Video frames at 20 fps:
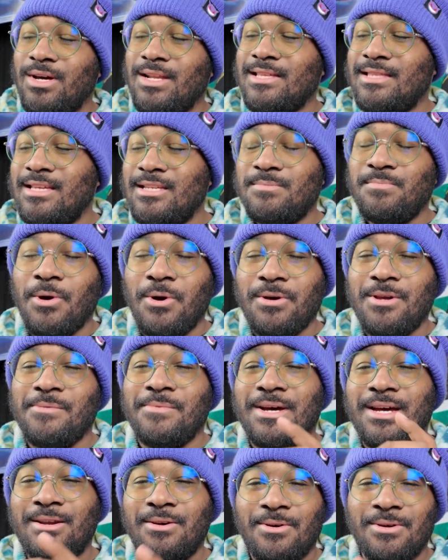one of these
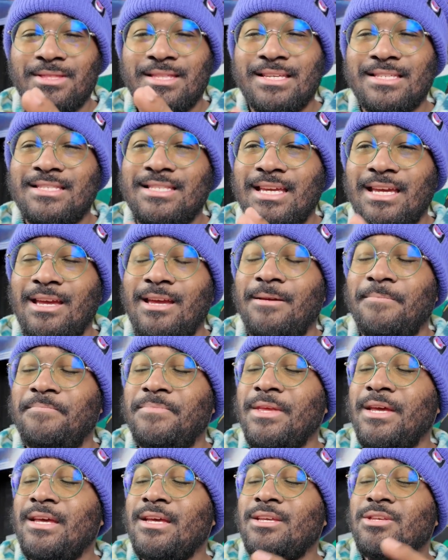Pokemon on this
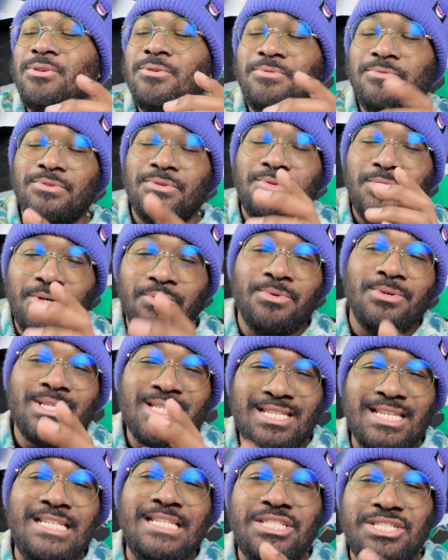team, you will
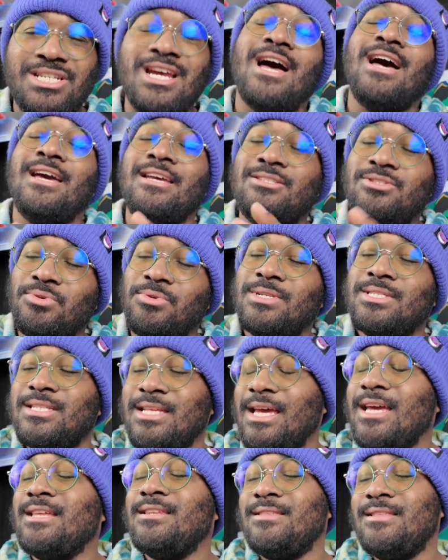see shine
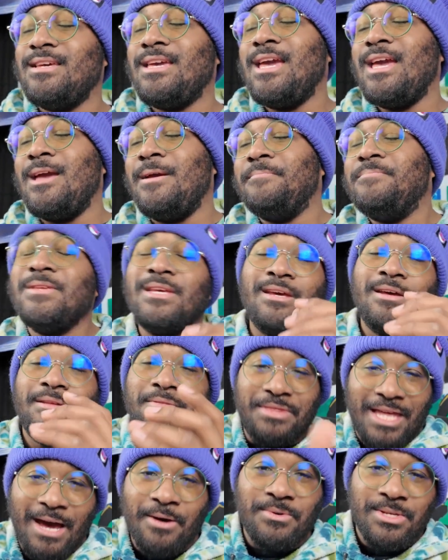towards the end of the game.
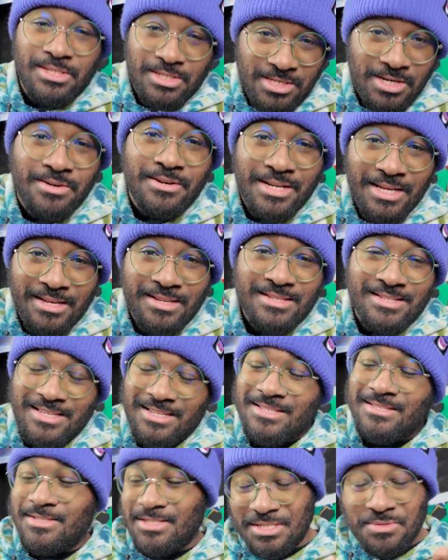That was
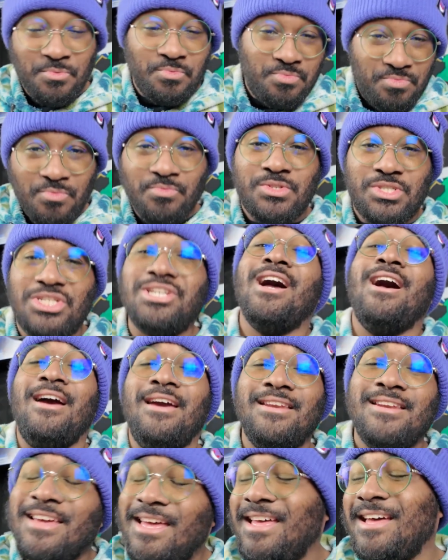Xerneas's
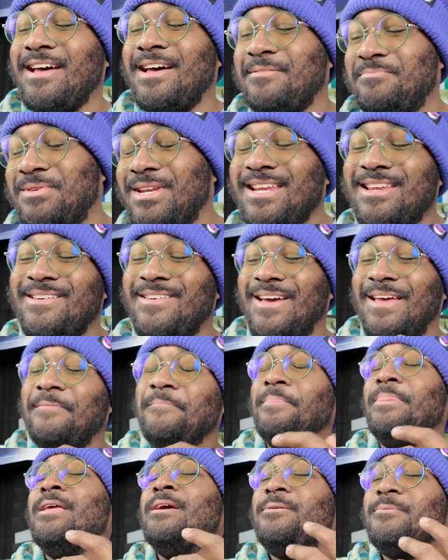shine. But
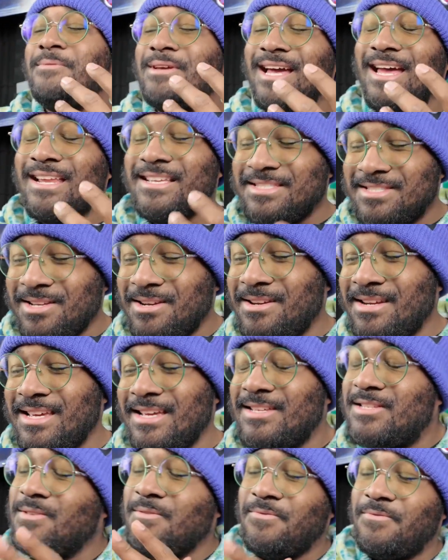anyway, we got
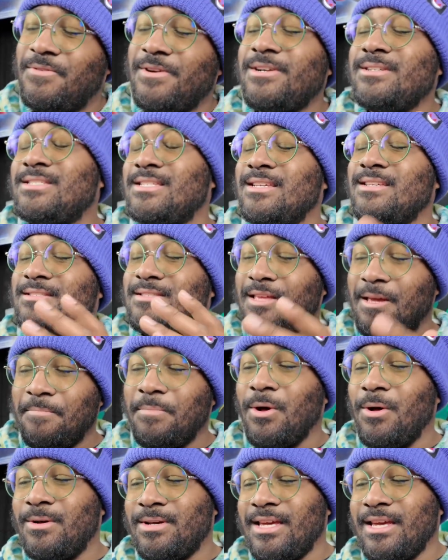Xerneas versus the
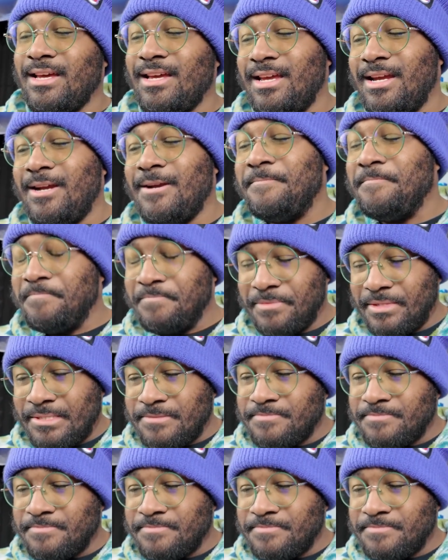Palkia here.